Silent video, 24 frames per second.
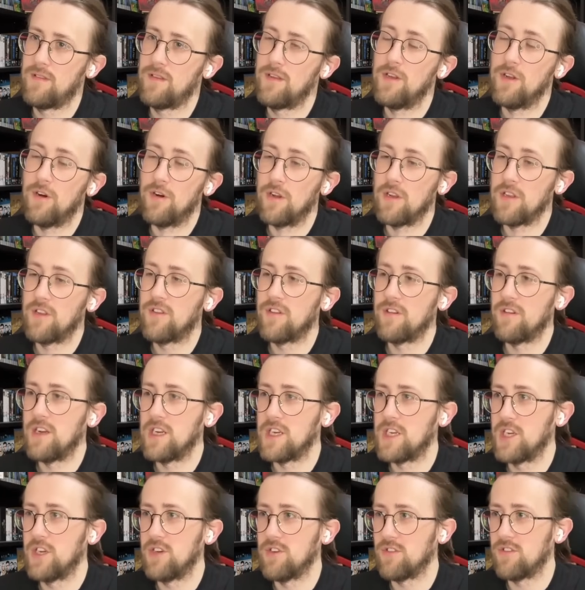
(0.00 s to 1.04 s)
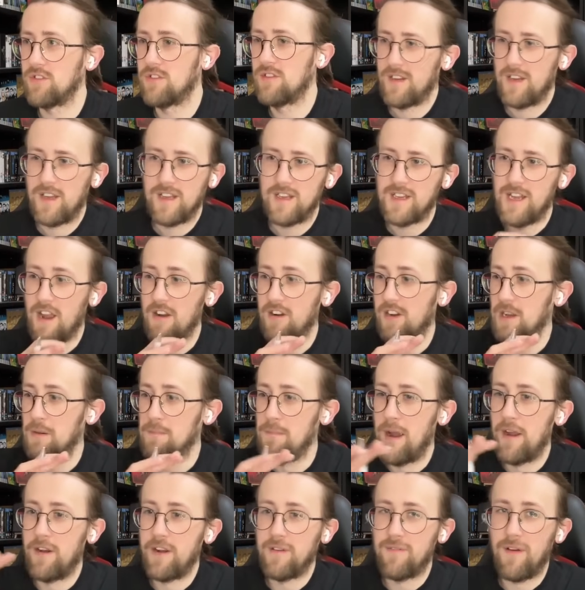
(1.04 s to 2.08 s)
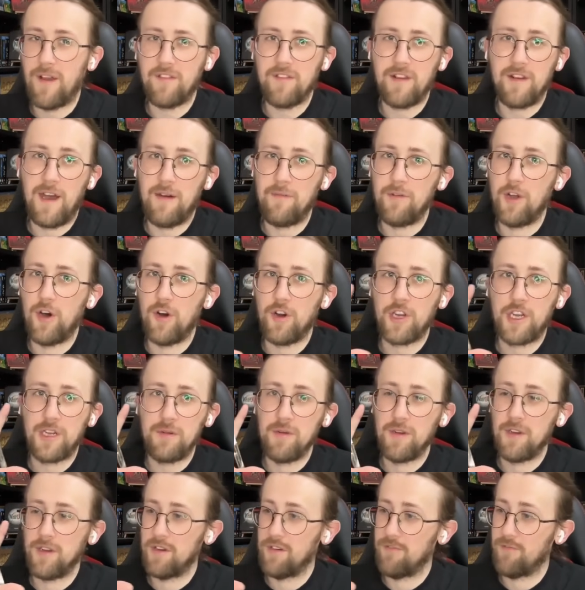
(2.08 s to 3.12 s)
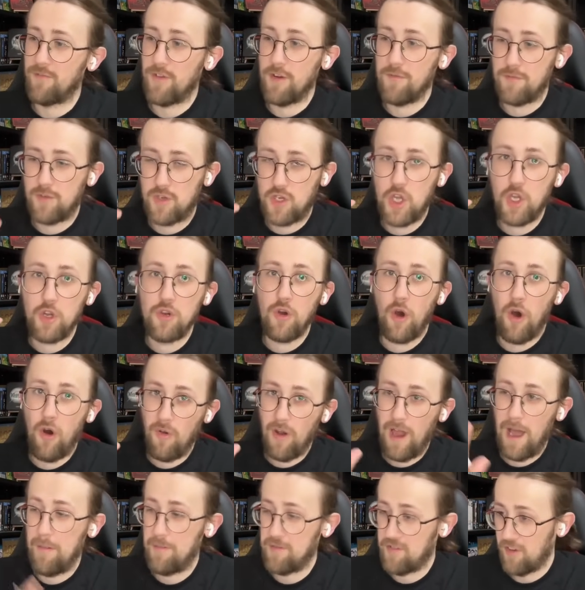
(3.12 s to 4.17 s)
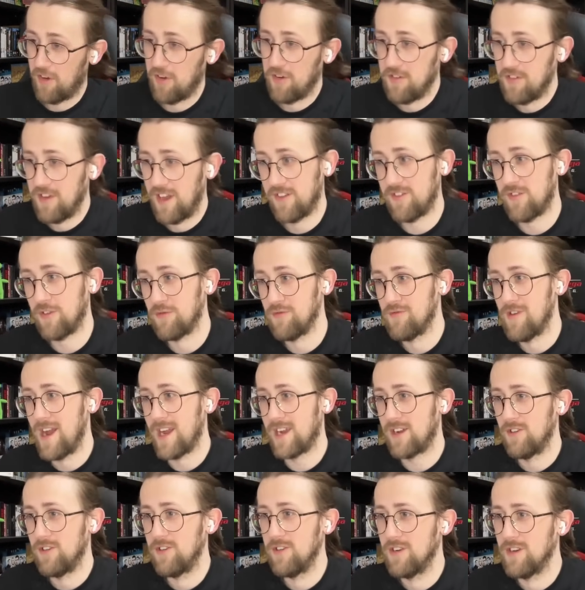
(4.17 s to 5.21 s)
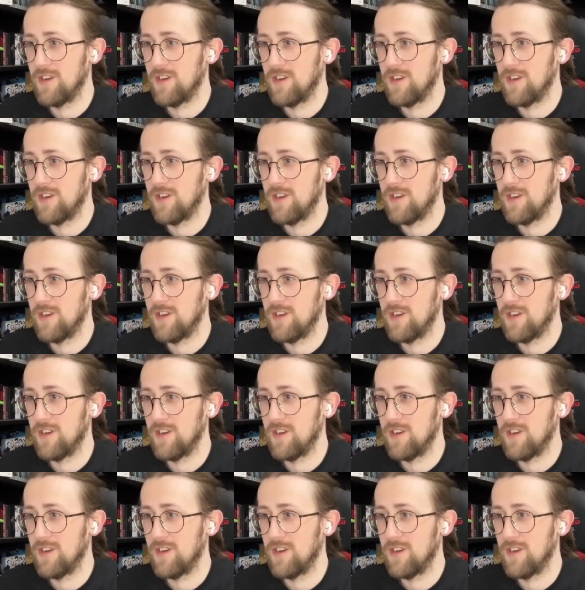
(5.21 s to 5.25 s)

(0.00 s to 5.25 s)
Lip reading: You know, Lisa, she just... Derek and Meredith hasn't had an argument for 2 whole episodes. That's a record.